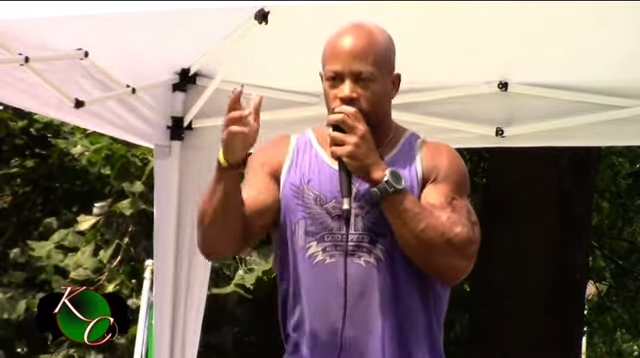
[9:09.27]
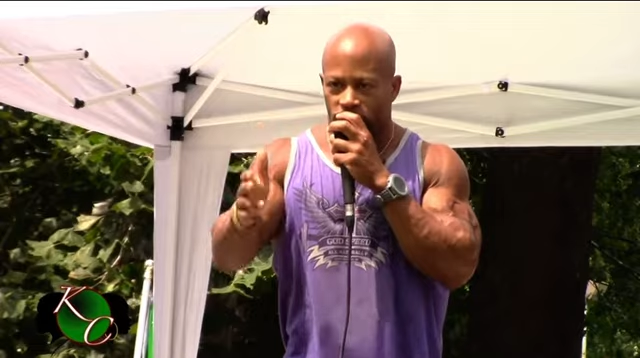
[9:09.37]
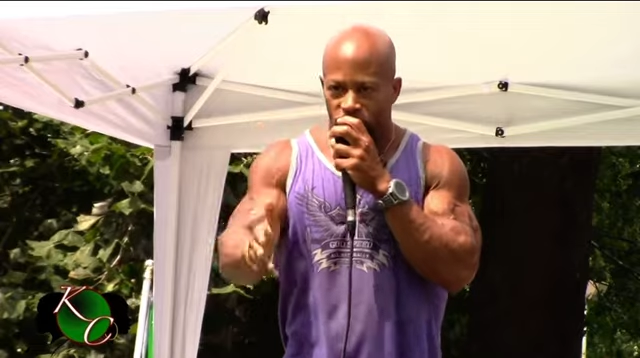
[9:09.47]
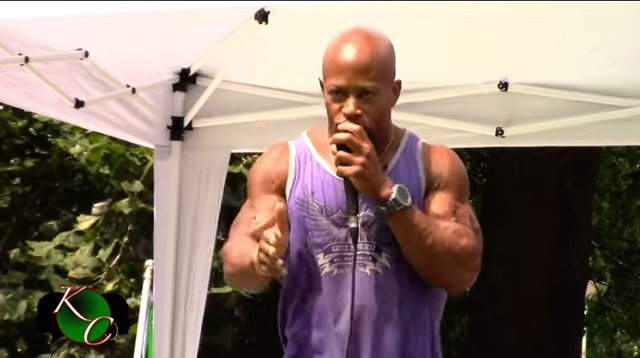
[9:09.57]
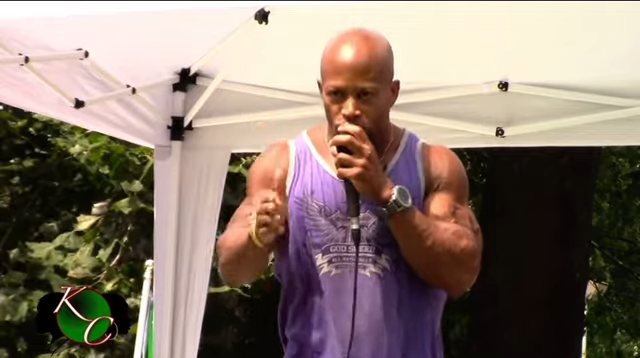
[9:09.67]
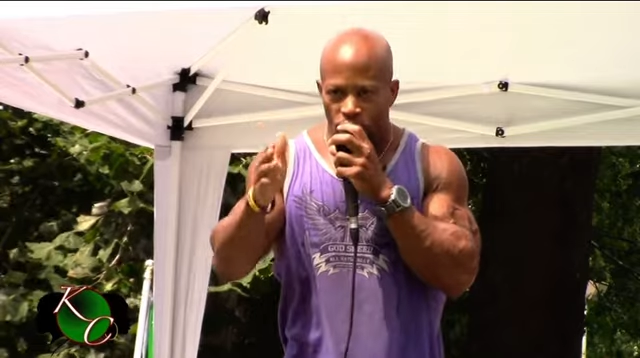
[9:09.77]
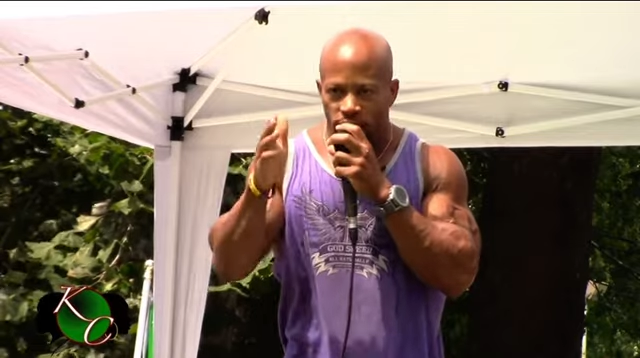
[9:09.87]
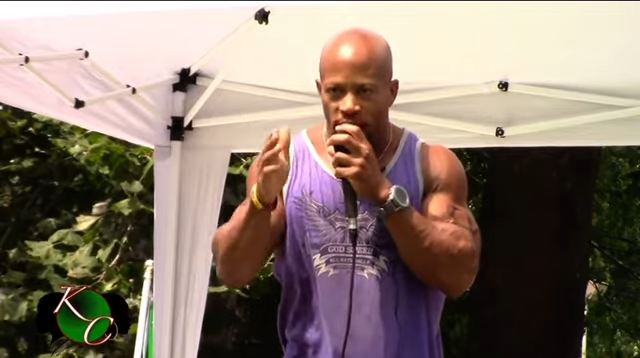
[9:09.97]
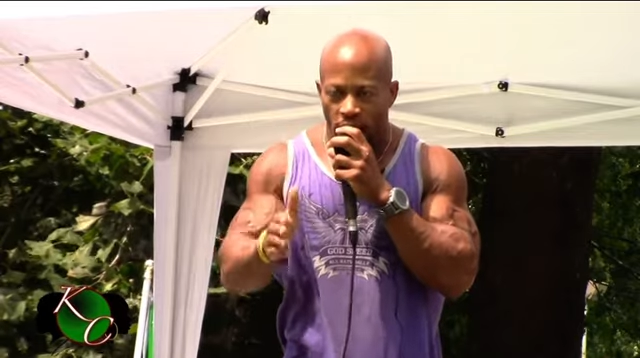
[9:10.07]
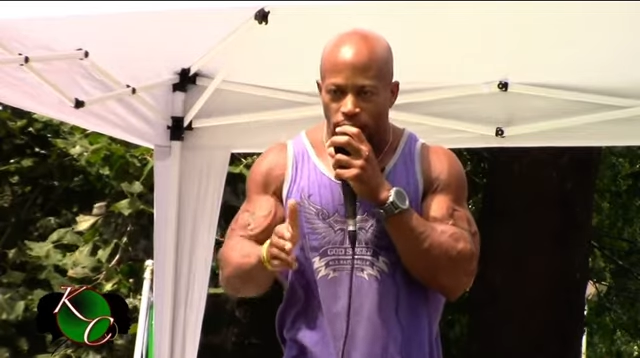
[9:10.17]
Get your
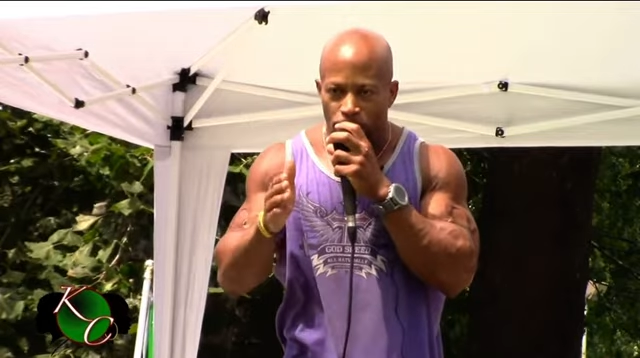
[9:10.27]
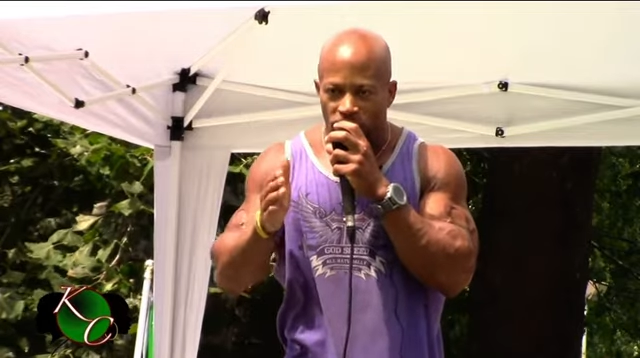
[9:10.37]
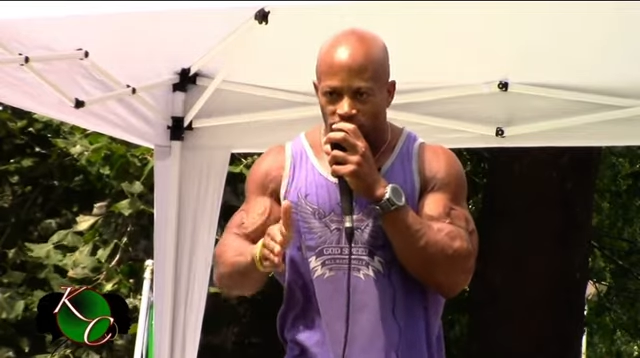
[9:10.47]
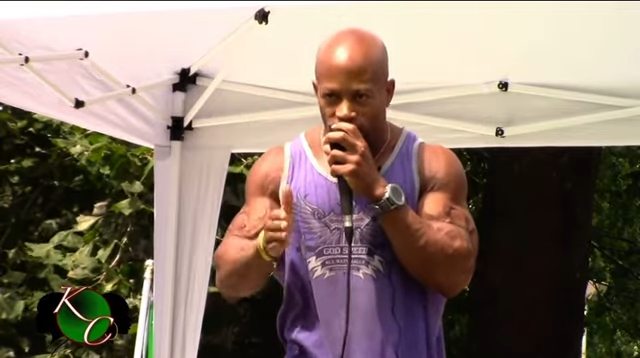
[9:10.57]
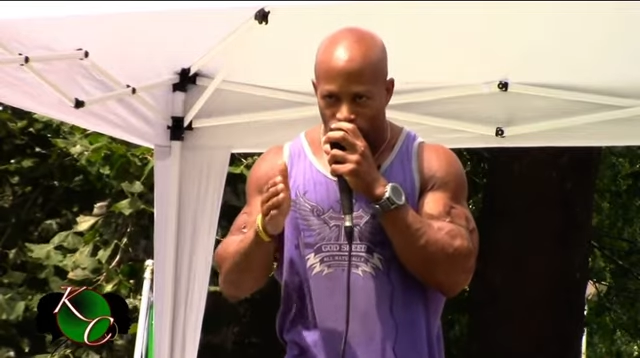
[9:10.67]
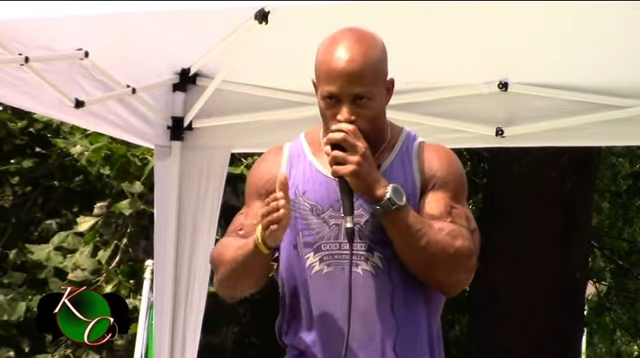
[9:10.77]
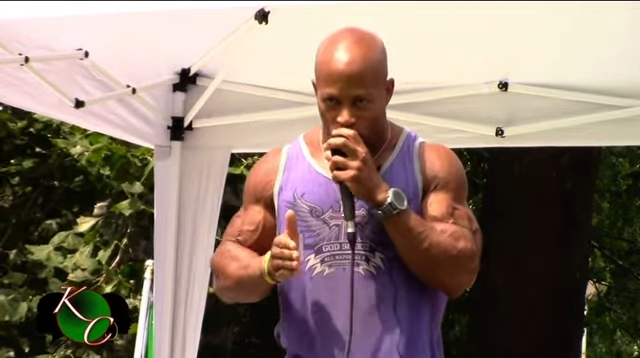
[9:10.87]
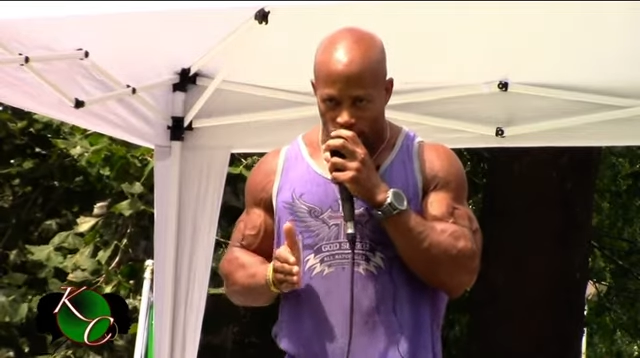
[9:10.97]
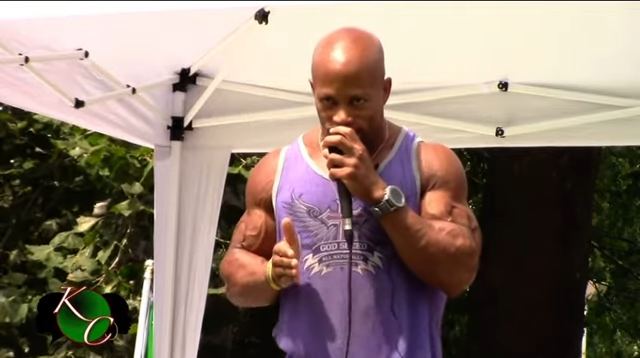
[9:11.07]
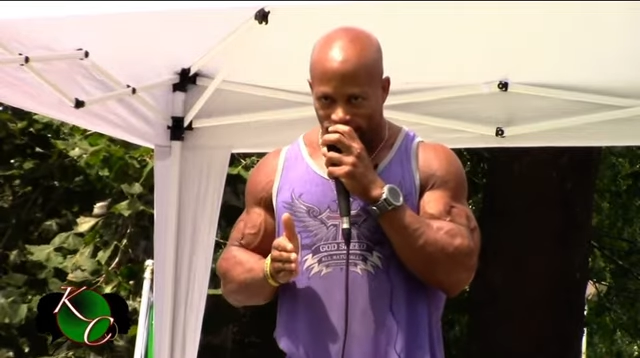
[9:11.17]
accountability
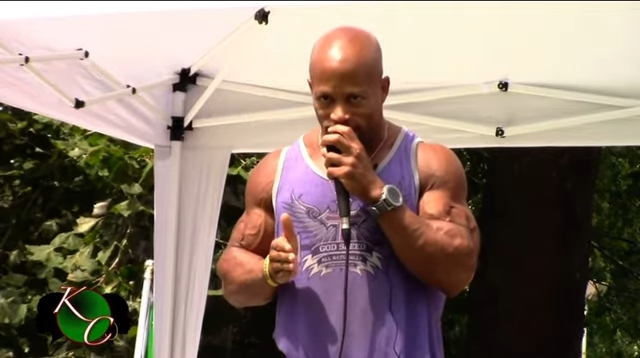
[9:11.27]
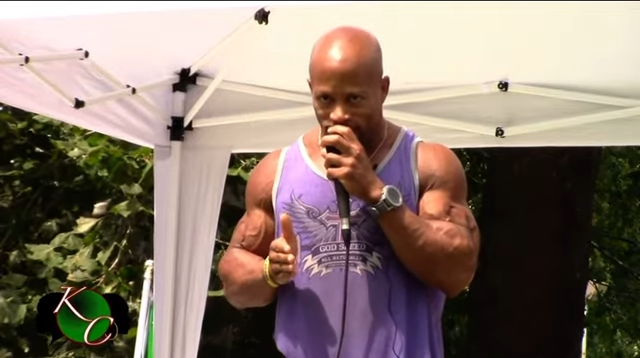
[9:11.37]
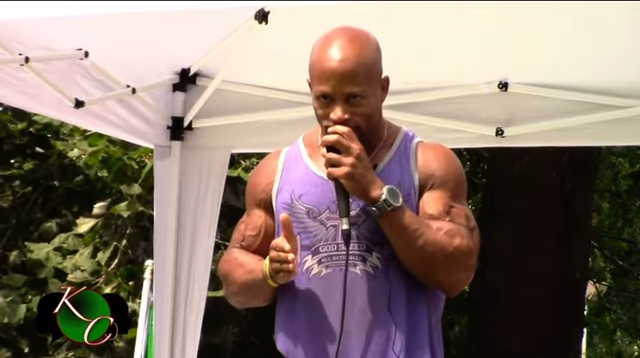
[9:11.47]
partner.